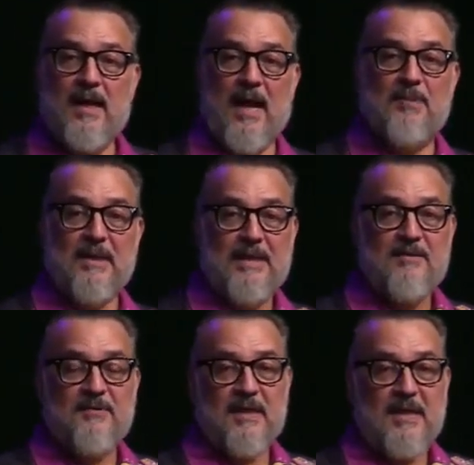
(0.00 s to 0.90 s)
And I
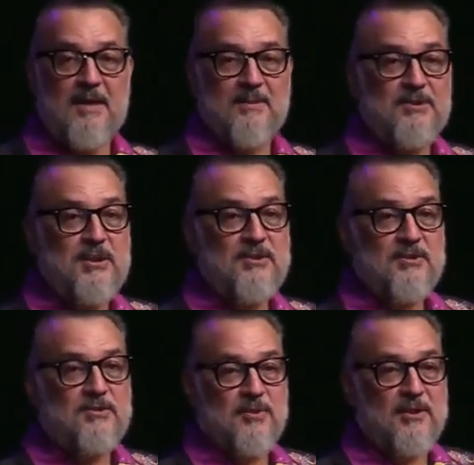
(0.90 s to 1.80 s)
believe in the name of
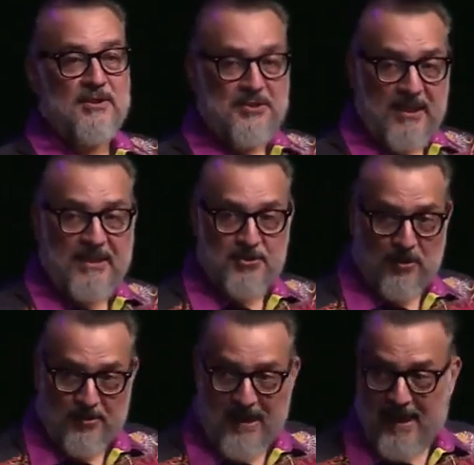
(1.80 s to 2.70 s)
Jesus, we're going to change
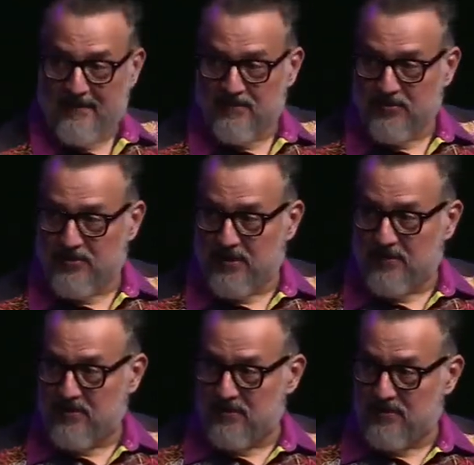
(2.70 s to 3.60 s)
all that in
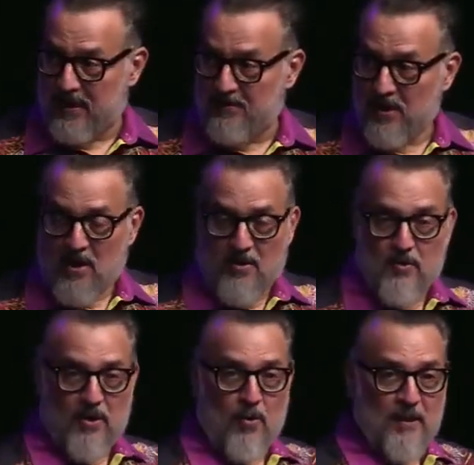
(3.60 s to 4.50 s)
Jesus' name.
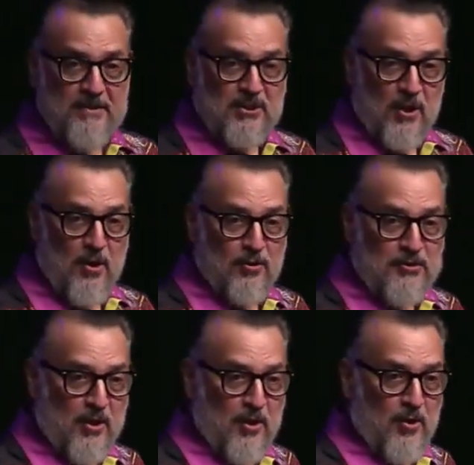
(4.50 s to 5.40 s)
We're going to win
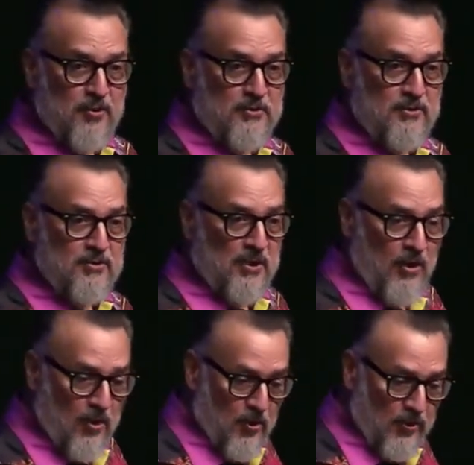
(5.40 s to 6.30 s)
souls, souls,
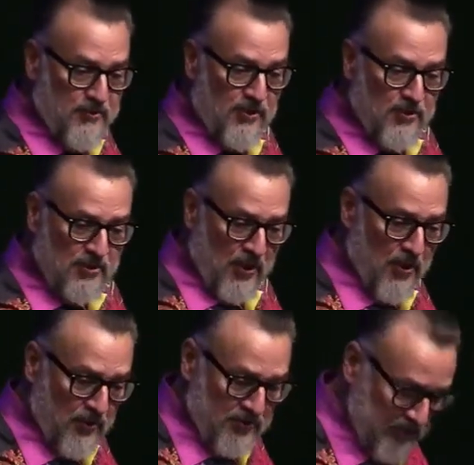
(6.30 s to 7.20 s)
souls,
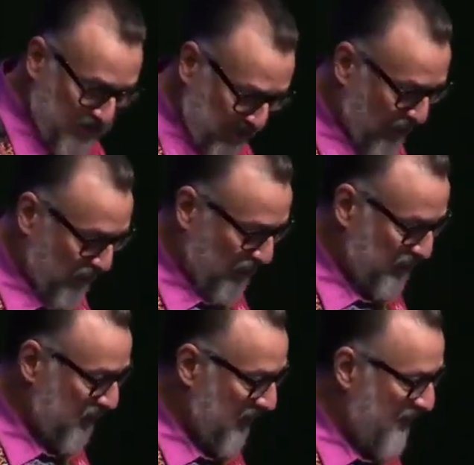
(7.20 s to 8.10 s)
souls, and
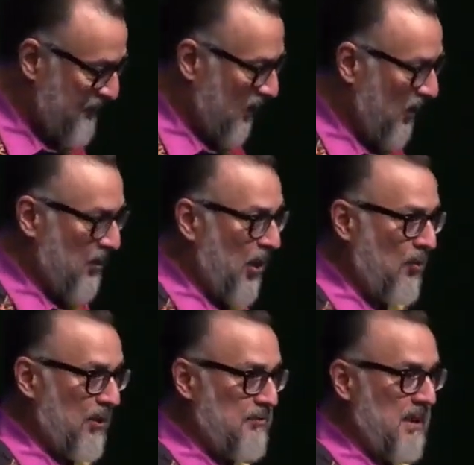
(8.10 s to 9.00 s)
souls. Are
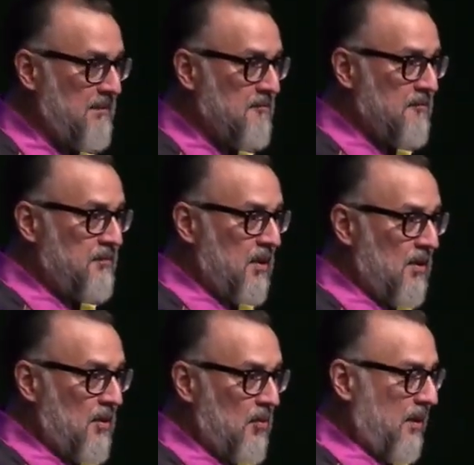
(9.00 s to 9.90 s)
y'all with me?
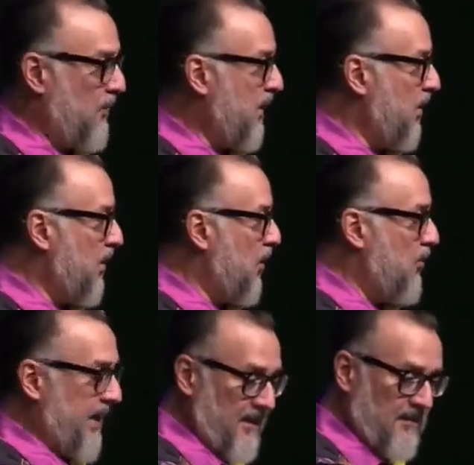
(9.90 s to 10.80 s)
What are we going to
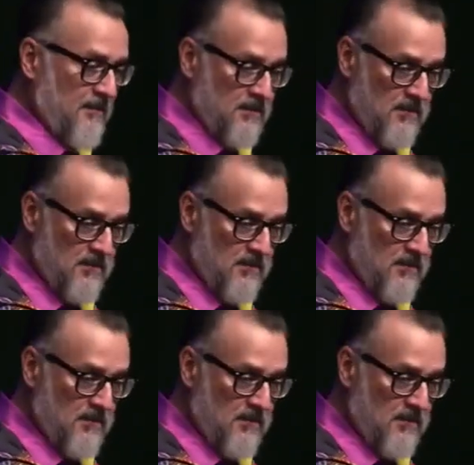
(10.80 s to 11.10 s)
go win?